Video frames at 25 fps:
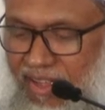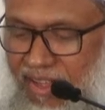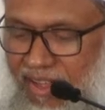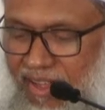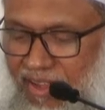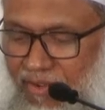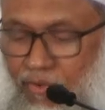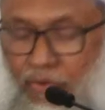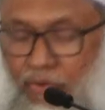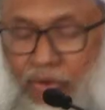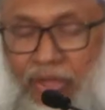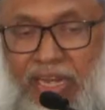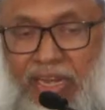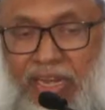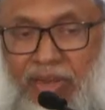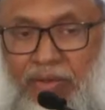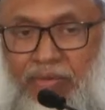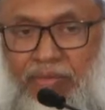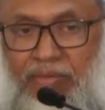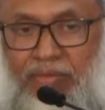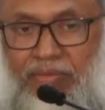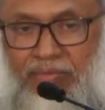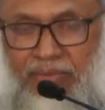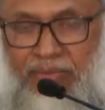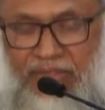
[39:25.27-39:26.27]
will
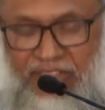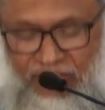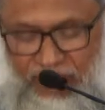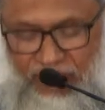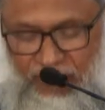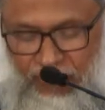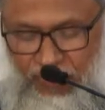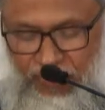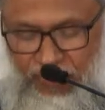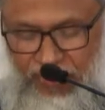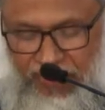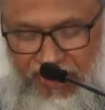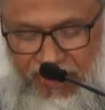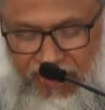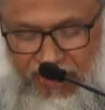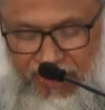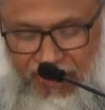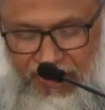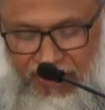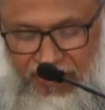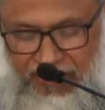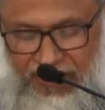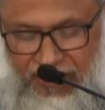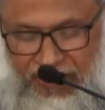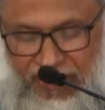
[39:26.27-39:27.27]
make sure he
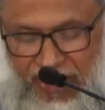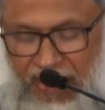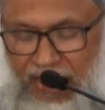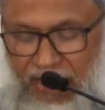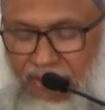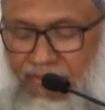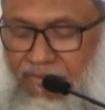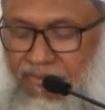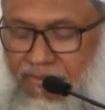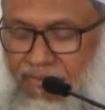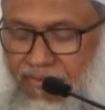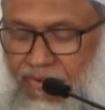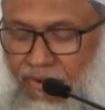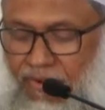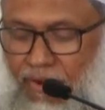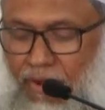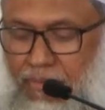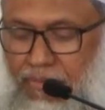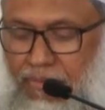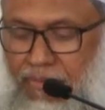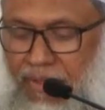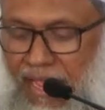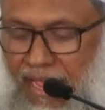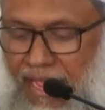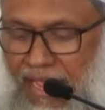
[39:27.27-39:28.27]
is saved
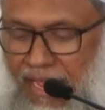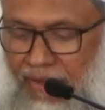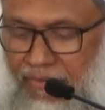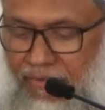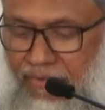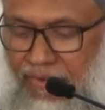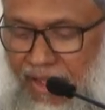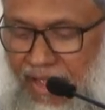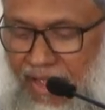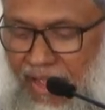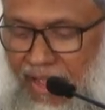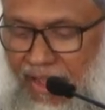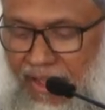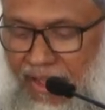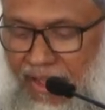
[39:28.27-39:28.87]
from hellfire